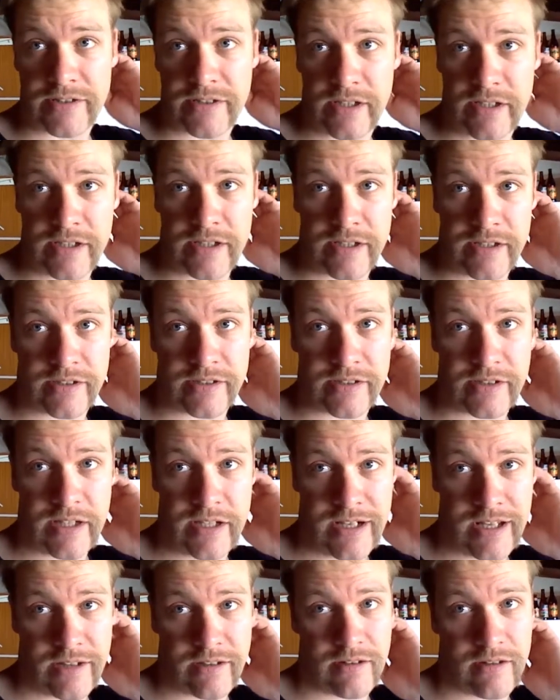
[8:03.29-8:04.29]
is
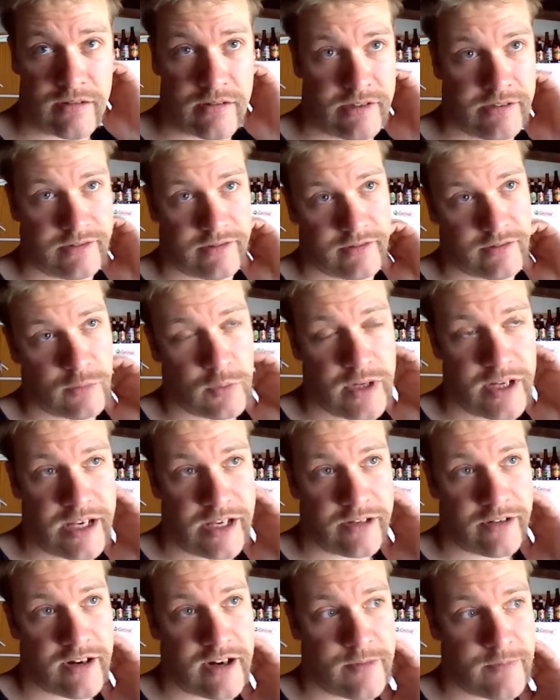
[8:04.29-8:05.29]

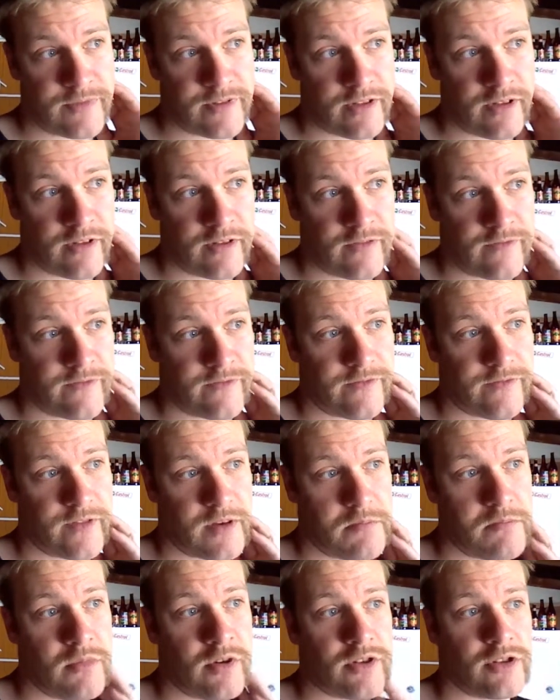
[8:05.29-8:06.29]
28 grams of
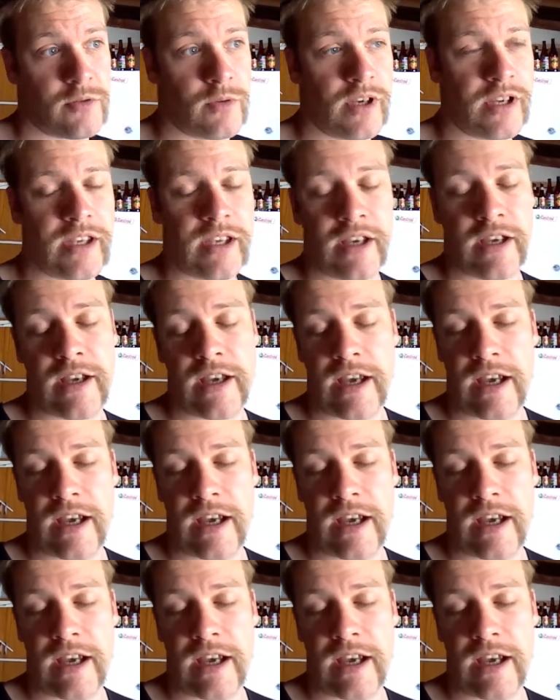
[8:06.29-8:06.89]
Mochueka,